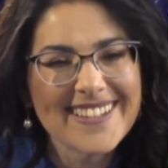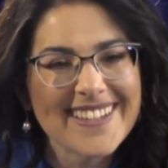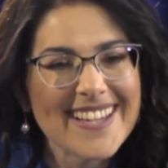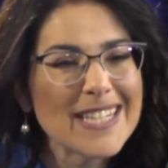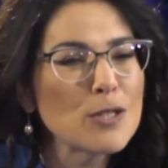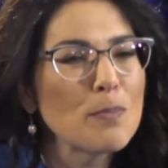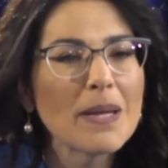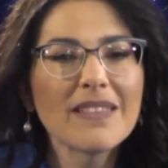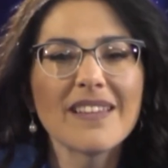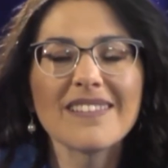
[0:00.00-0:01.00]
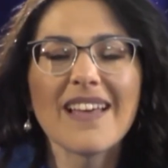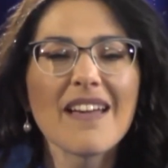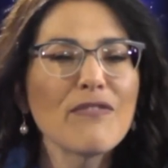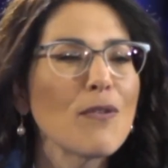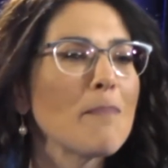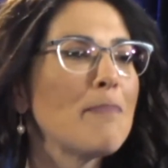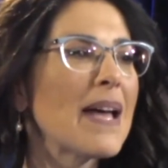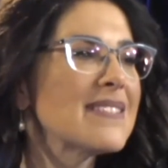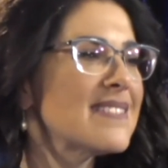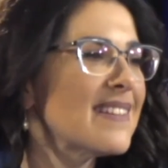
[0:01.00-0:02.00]
It has been the life
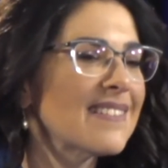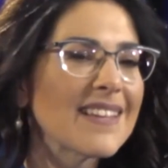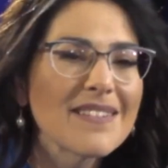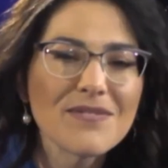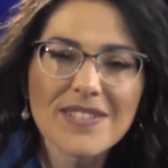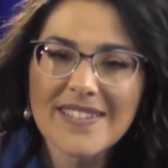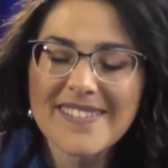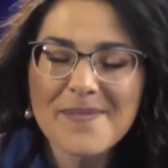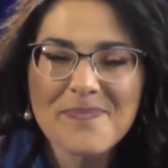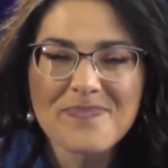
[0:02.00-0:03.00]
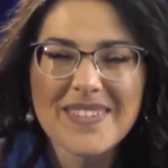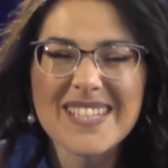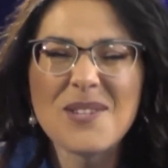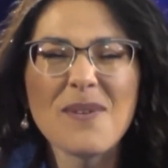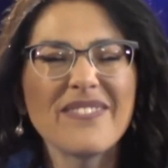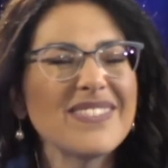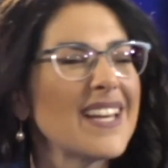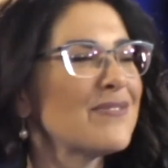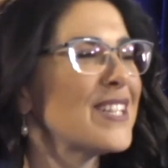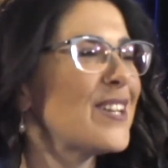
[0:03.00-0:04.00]
best lived. You have
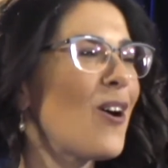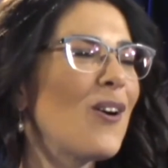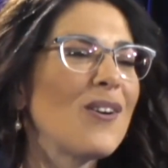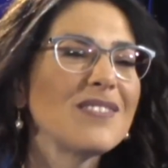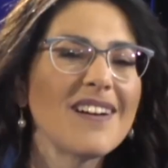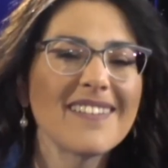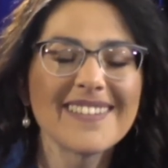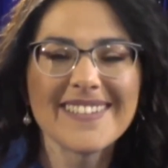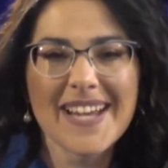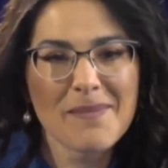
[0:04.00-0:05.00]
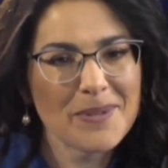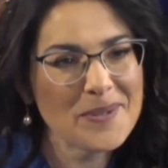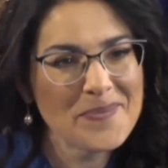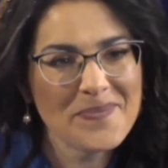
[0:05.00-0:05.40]
left it all on the table.